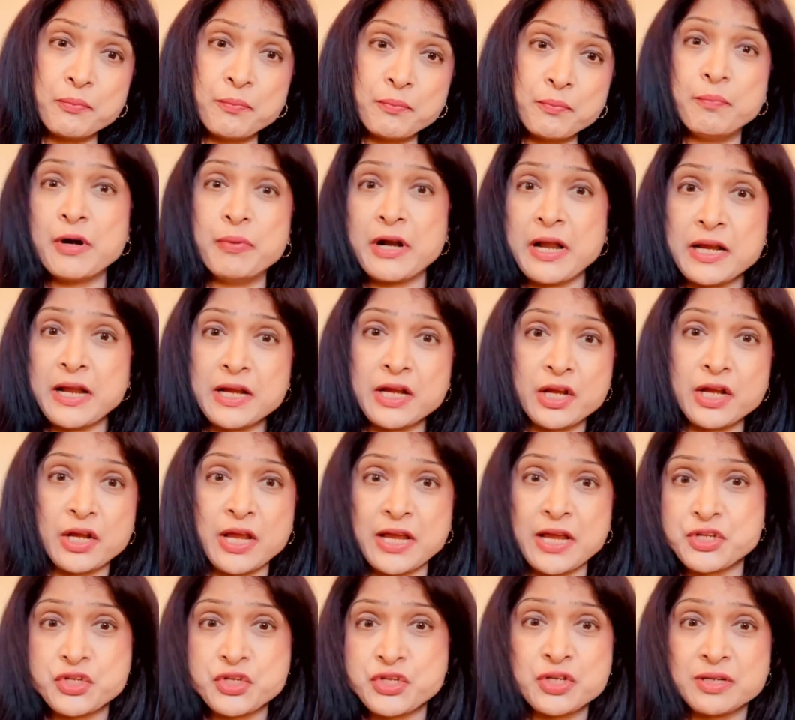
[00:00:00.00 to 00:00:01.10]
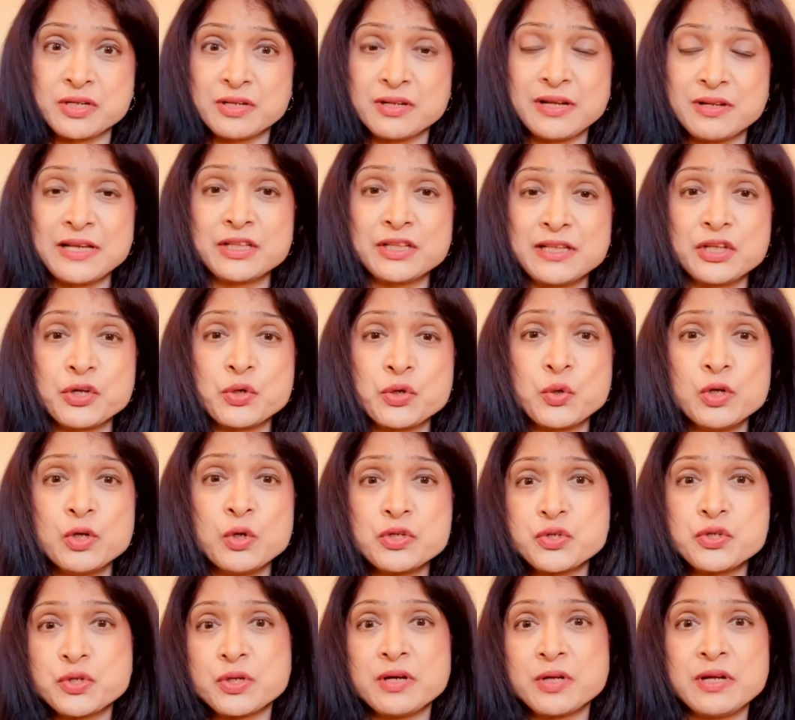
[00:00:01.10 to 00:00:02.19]
breakage, like the
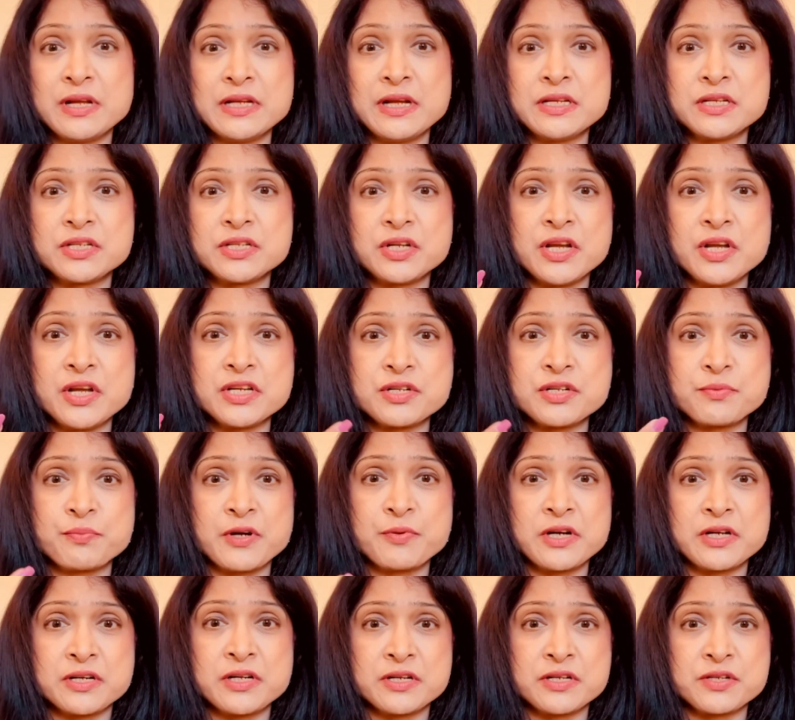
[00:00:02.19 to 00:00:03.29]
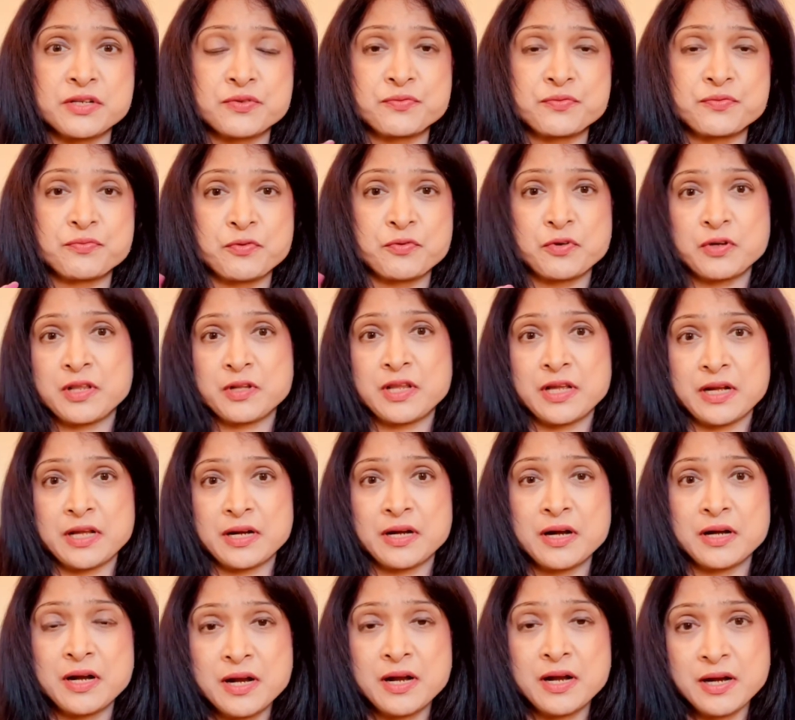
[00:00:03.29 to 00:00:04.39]
cultural interpreters for
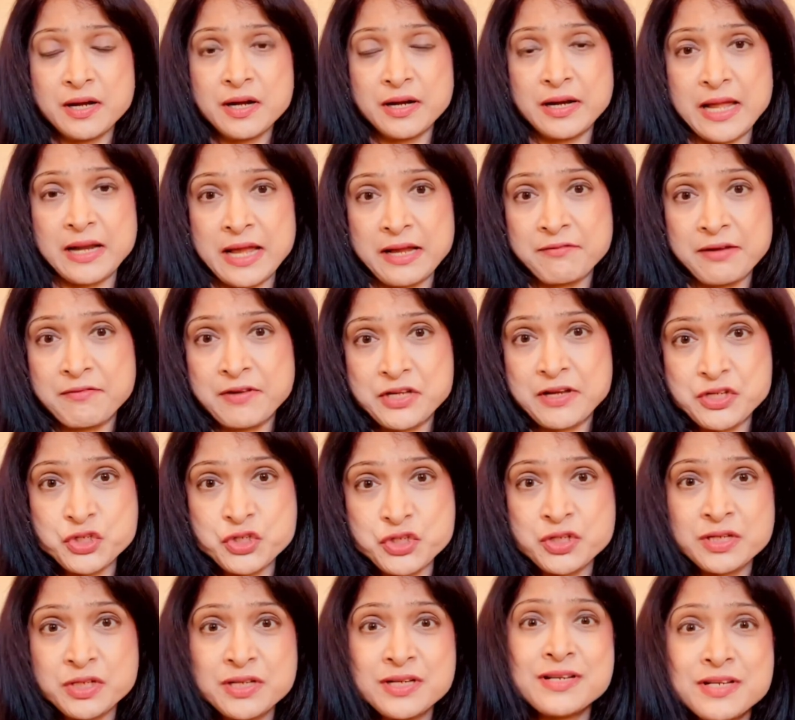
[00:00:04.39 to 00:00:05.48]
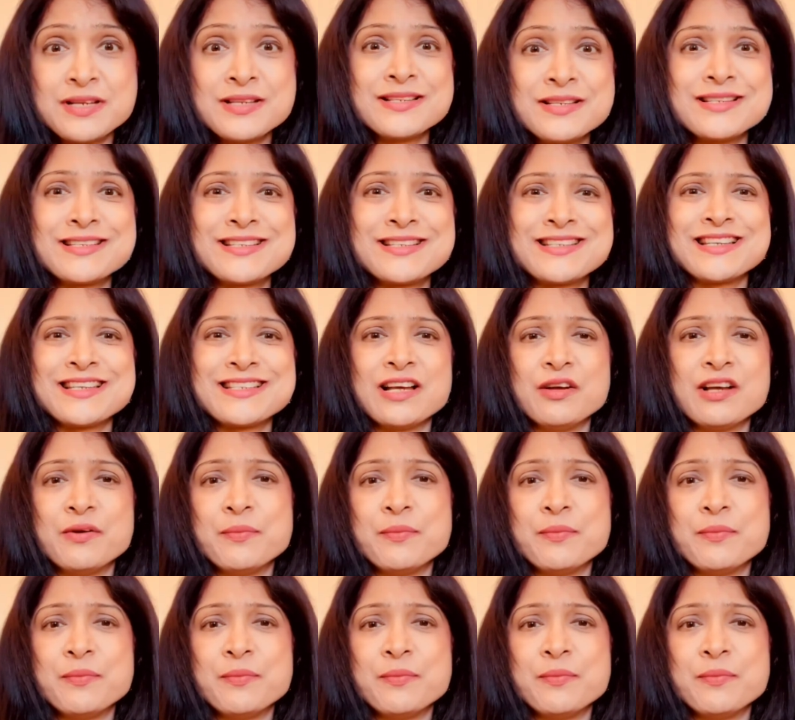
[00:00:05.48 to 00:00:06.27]
their language. So